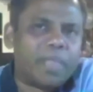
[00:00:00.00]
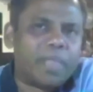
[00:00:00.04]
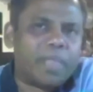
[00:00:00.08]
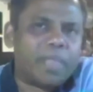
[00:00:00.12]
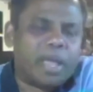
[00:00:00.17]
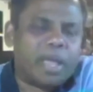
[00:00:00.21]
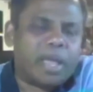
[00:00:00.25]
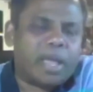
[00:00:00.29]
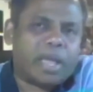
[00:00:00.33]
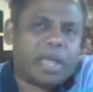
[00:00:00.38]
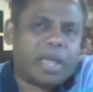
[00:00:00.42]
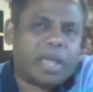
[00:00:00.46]

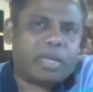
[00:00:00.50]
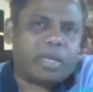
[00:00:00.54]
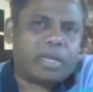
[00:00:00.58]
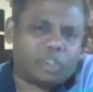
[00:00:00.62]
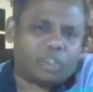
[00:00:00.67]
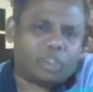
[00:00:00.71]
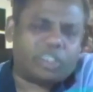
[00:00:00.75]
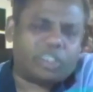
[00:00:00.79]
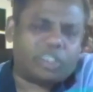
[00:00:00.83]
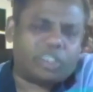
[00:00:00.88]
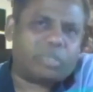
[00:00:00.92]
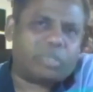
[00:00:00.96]
And
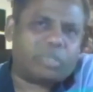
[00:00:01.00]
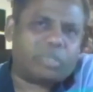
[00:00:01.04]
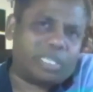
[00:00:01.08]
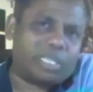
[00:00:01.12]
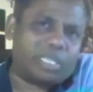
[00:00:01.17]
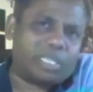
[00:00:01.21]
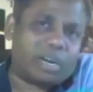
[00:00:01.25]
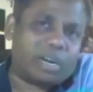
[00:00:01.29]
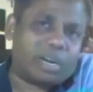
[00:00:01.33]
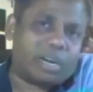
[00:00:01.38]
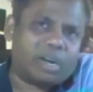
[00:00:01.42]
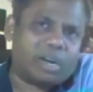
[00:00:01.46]
tourism is
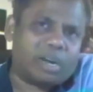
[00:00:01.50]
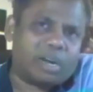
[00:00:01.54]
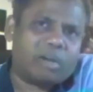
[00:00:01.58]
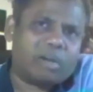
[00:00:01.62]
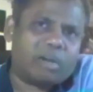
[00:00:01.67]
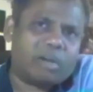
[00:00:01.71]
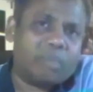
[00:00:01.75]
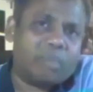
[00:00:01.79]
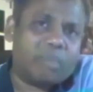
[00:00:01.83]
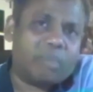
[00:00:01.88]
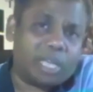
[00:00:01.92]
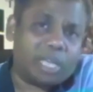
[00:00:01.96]
our
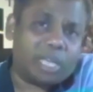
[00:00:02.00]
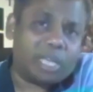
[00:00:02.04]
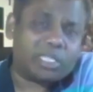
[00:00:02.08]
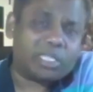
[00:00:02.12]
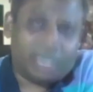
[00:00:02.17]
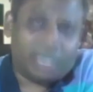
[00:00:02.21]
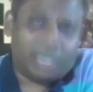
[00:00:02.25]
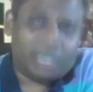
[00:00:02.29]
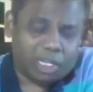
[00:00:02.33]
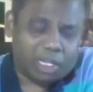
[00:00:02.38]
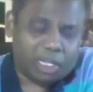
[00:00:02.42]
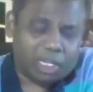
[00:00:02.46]
biggest
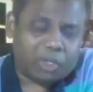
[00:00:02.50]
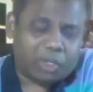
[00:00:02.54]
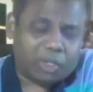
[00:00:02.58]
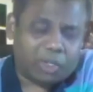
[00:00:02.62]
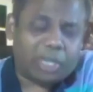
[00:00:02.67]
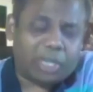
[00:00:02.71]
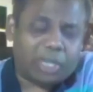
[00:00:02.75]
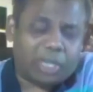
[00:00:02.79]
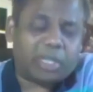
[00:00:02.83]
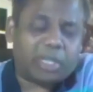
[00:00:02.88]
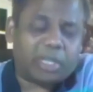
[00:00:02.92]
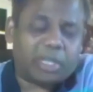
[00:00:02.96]
industry in
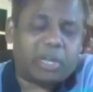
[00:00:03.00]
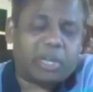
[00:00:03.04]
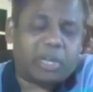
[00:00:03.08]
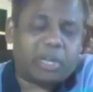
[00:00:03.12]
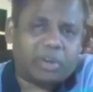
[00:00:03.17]
the country.